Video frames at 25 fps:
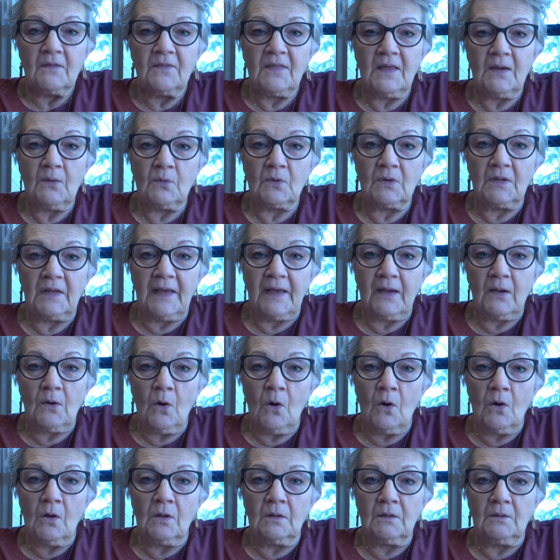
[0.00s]
we were like
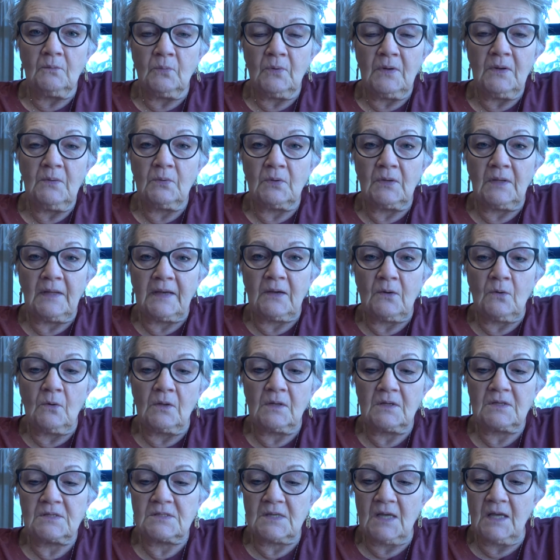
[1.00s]
all
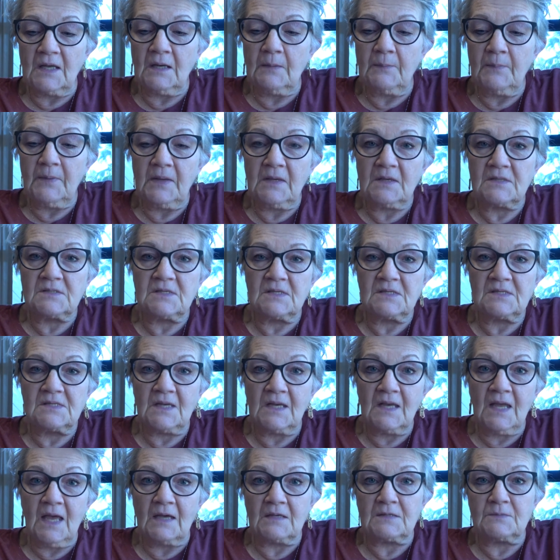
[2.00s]
excited because they
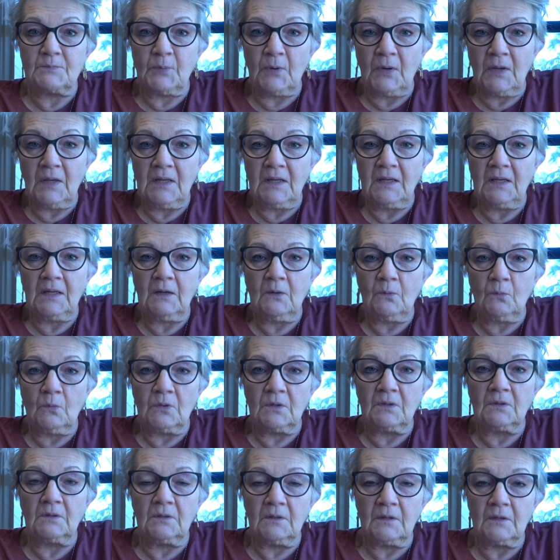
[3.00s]
said, yes, bring it in and
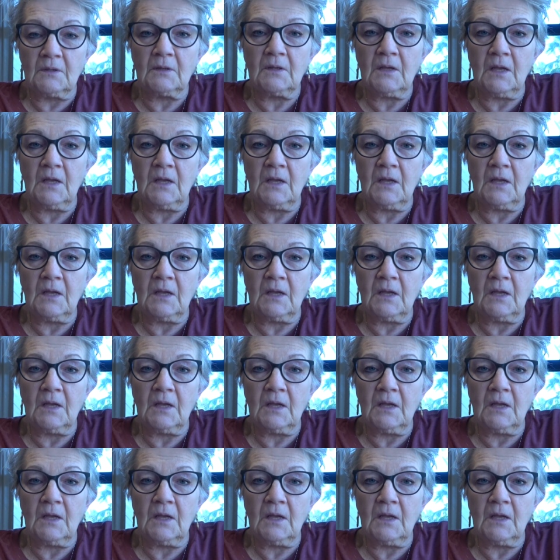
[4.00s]
we'll,